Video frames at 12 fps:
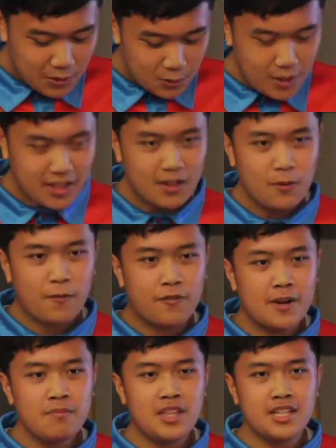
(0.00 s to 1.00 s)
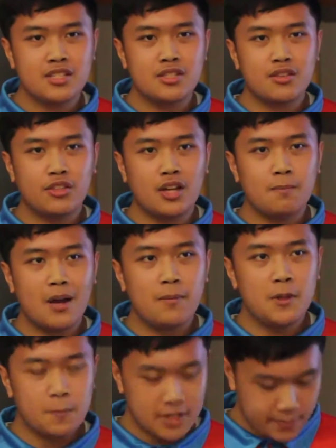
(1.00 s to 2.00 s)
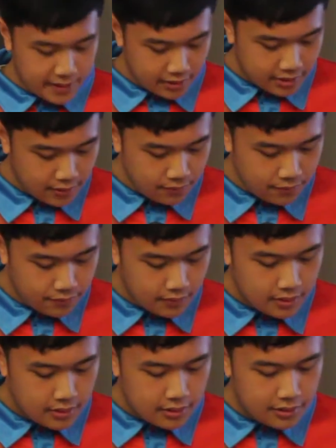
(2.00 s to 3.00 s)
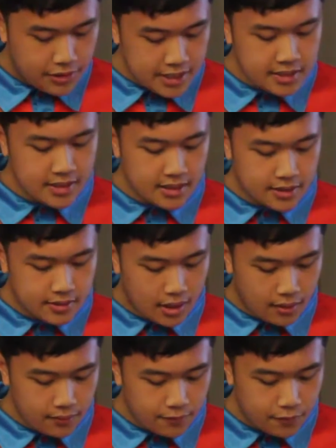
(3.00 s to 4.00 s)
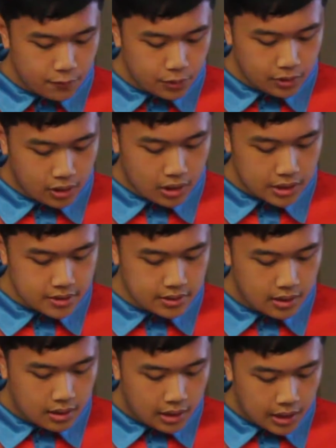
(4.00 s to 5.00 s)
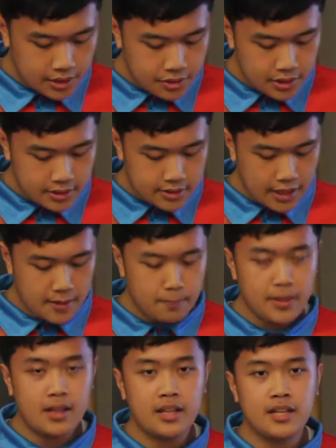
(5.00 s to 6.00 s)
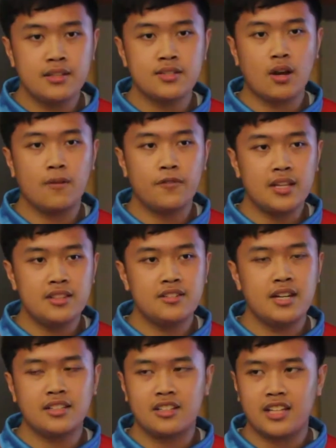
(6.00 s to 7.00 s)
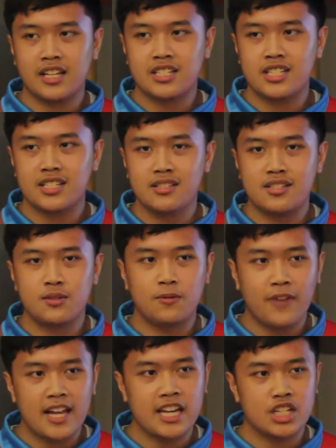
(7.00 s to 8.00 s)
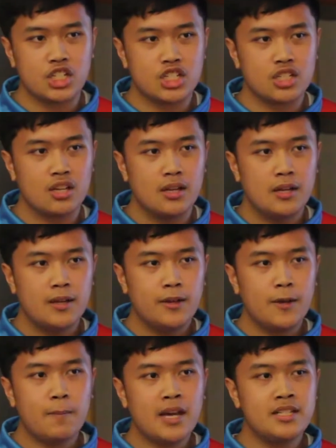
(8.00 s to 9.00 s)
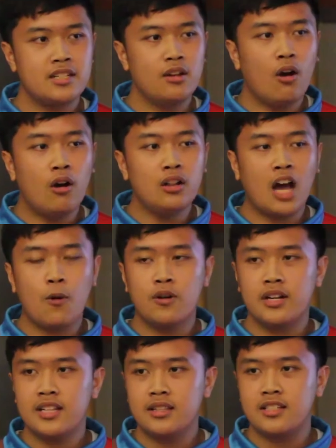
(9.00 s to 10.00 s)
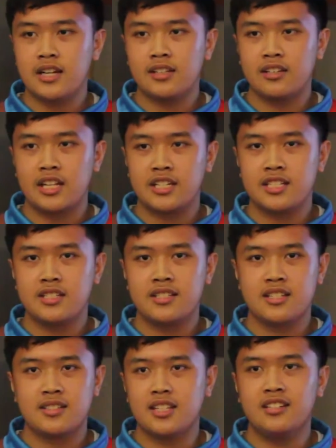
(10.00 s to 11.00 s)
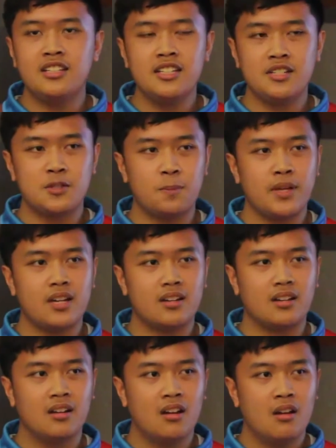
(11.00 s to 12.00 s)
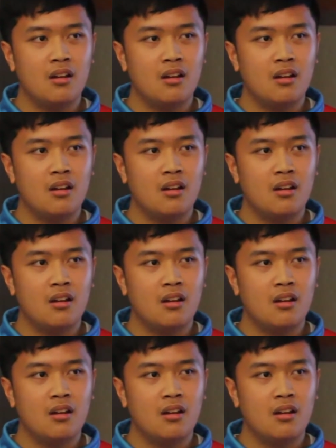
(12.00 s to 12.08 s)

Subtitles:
Well, from this thought bubble perspective, this itself would cause hundreds and millions of internet connections to vanish. Imagine, all our internet connections just suddenly disappeared.